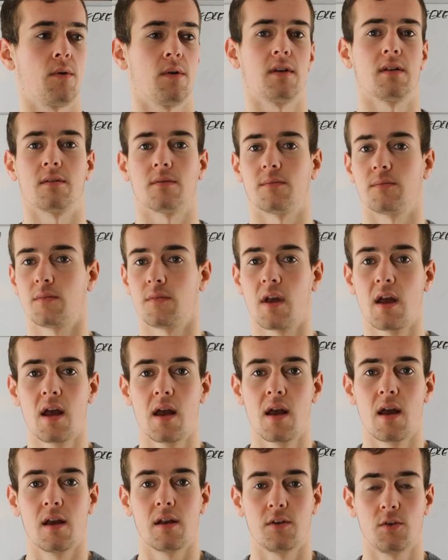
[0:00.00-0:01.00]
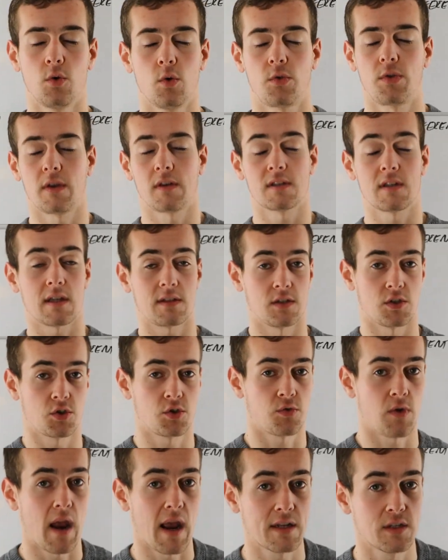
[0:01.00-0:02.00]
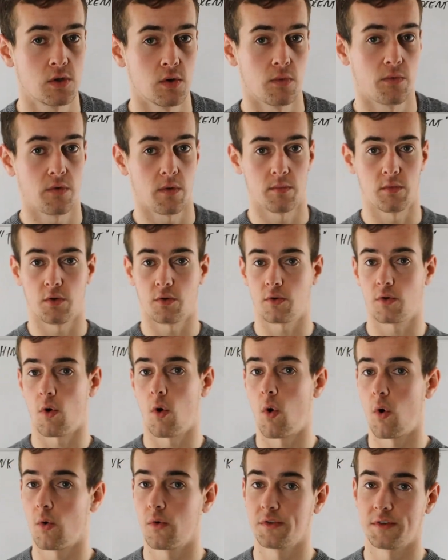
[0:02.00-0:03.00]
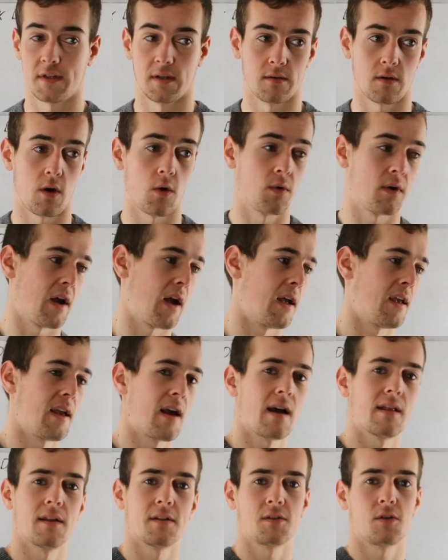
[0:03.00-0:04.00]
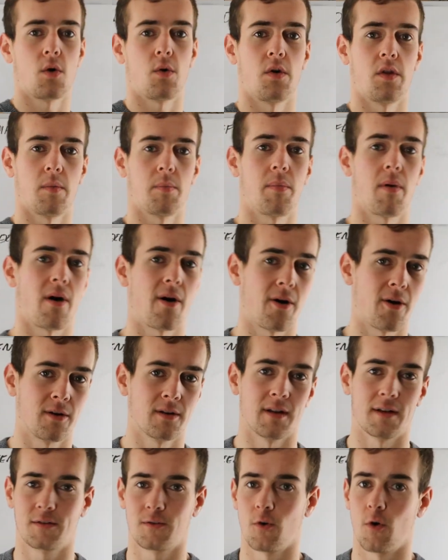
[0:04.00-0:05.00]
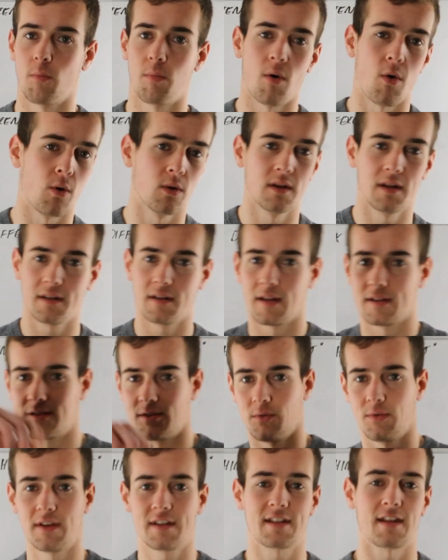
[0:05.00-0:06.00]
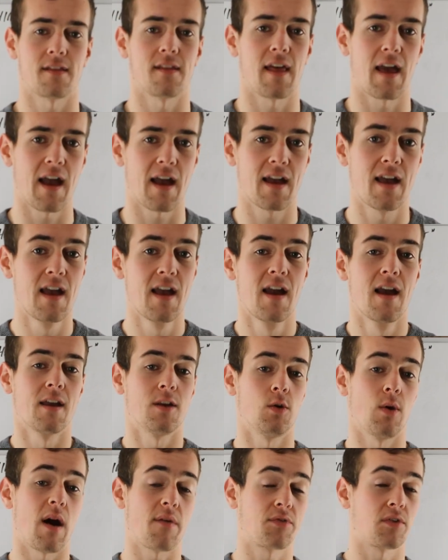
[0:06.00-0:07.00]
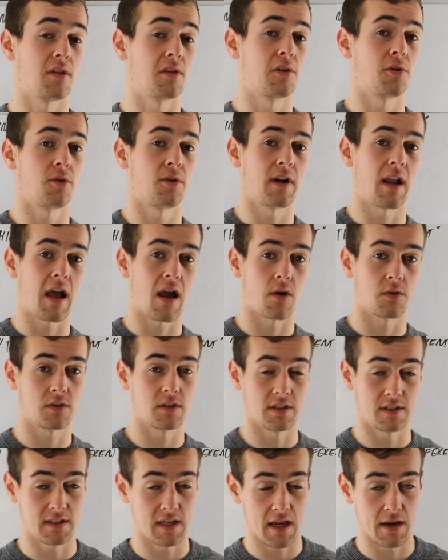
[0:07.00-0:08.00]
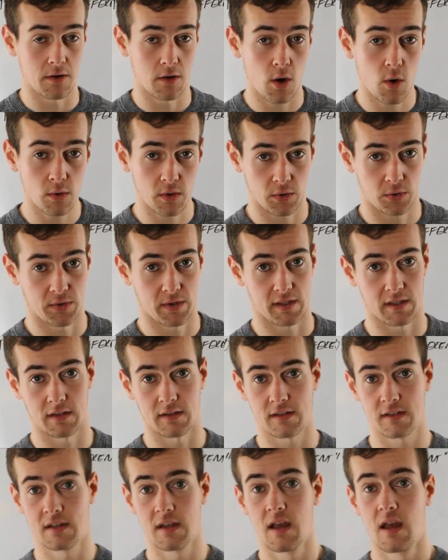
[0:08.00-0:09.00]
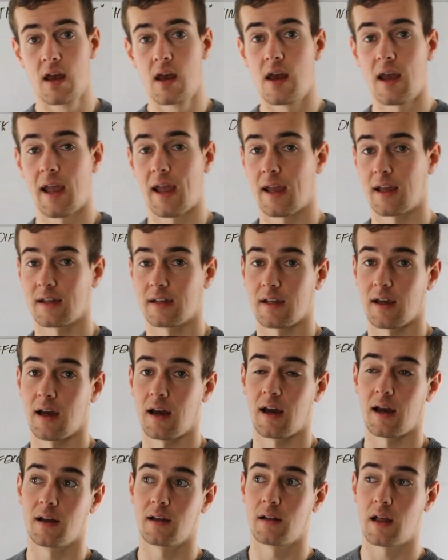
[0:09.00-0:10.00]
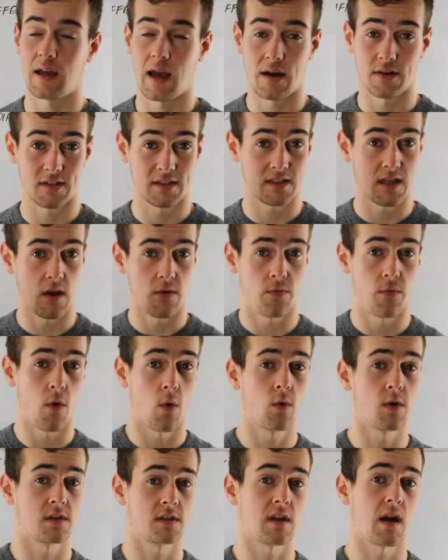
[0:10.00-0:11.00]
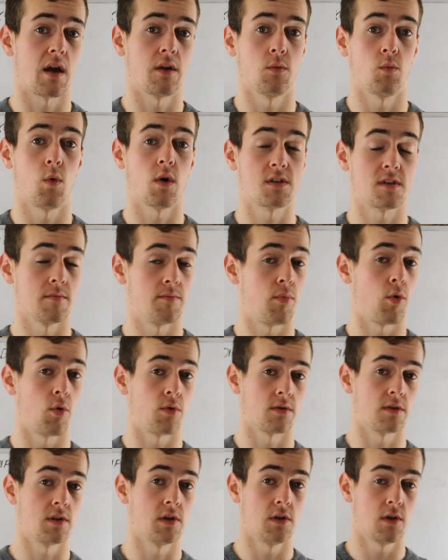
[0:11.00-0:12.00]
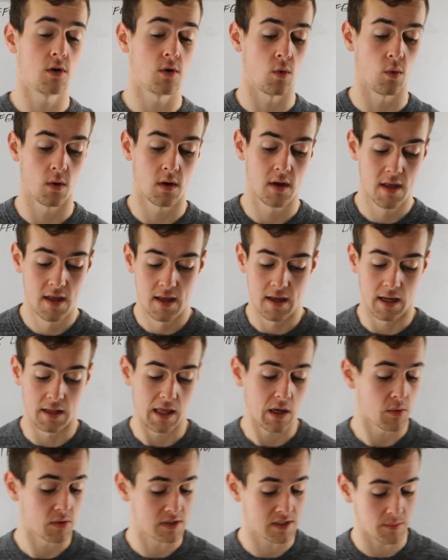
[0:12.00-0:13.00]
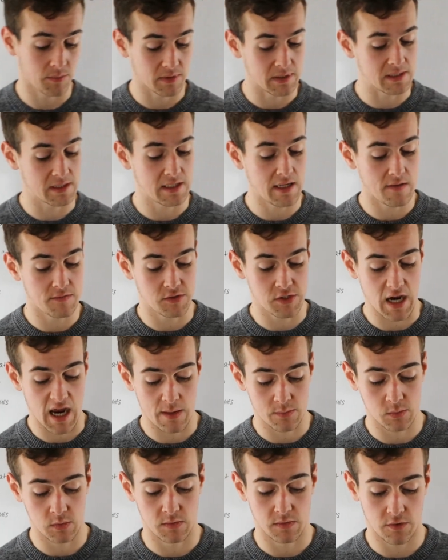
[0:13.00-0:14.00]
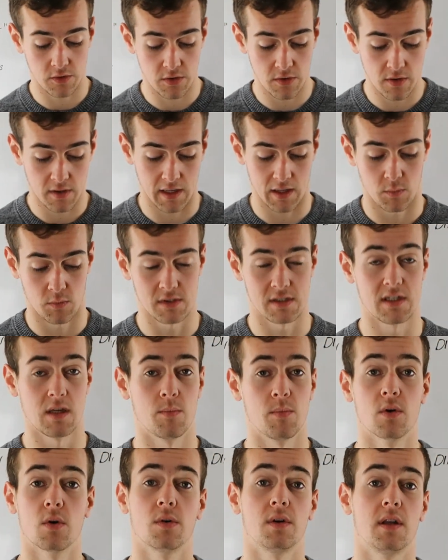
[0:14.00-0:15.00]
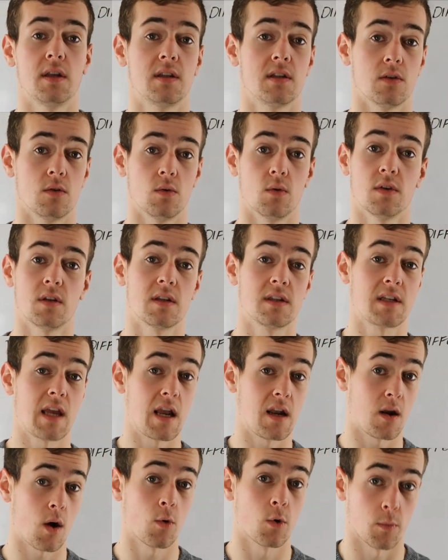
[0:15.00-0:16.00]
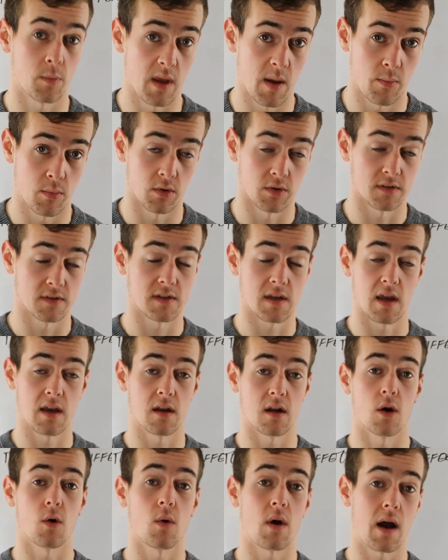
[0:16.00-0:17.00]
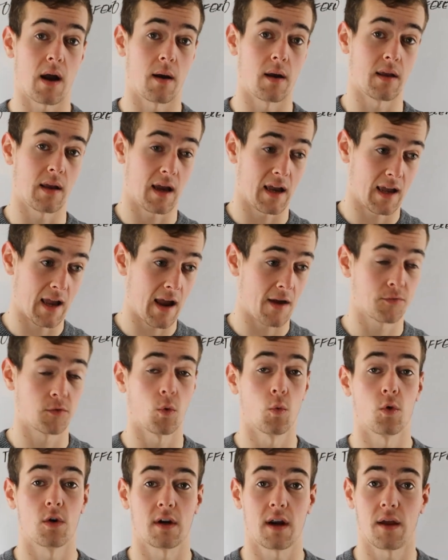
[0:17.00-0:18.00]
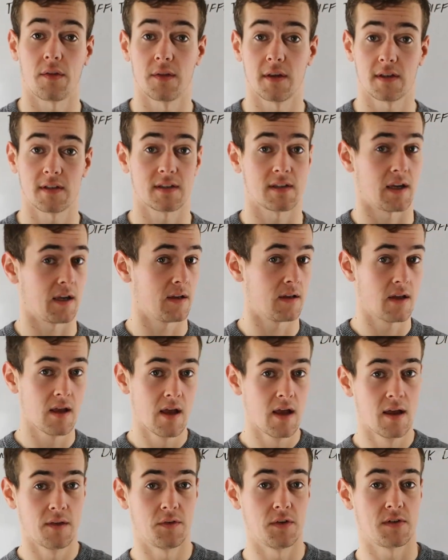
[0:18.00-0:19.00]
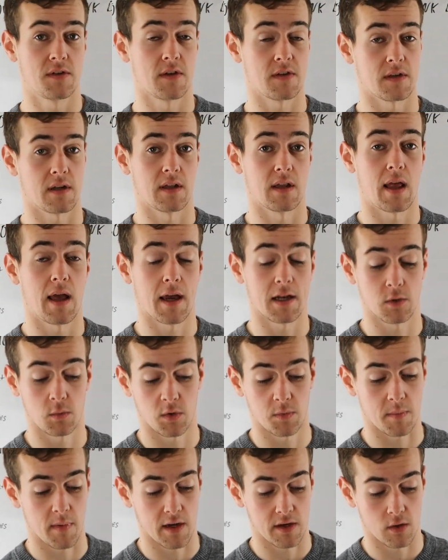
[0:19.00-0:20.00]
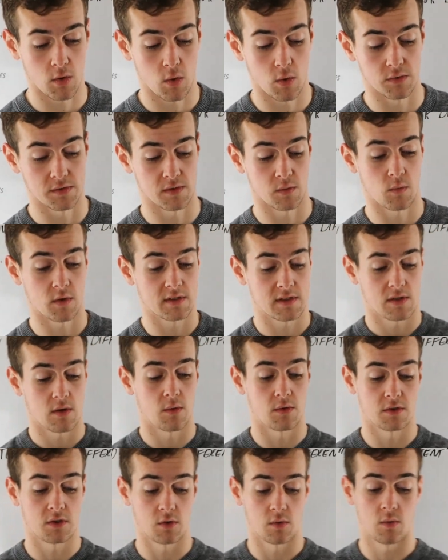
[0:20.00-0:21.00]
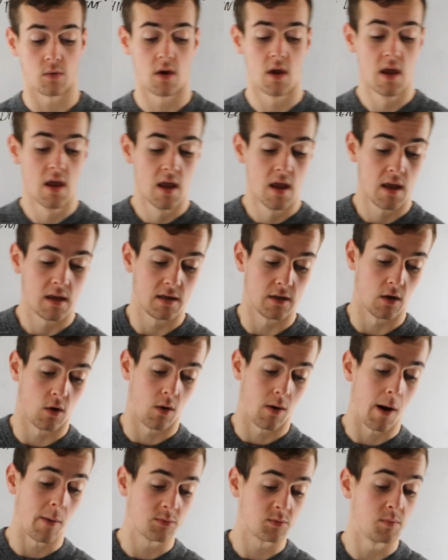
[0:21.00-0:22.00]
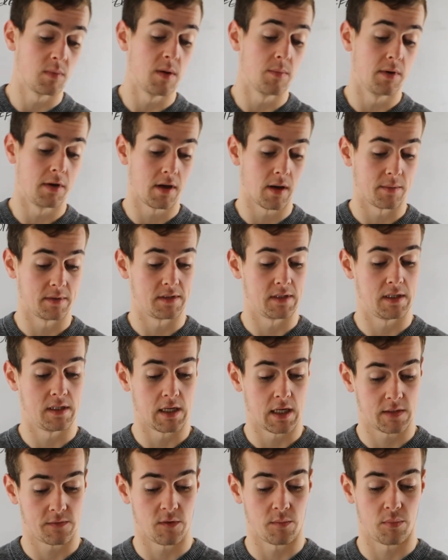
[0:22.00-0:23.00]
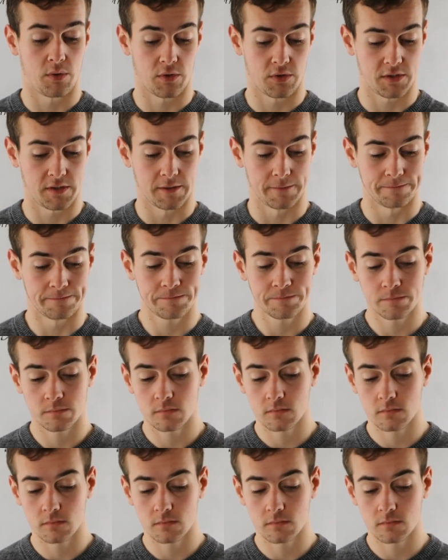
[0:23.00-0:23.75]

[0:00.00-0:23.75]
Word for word: out and do things that distract you from your goals and okay yeah let's go to the bar let's go bowling let's do this and that you have to learn how to say no to things and uh, how to stay focused on what's important to you and that was something steve jobs was very good at was the ability to say no to people and say you know i, I have to work on this I, this isn't aligned with my goals and what's going to you know help me become a successful person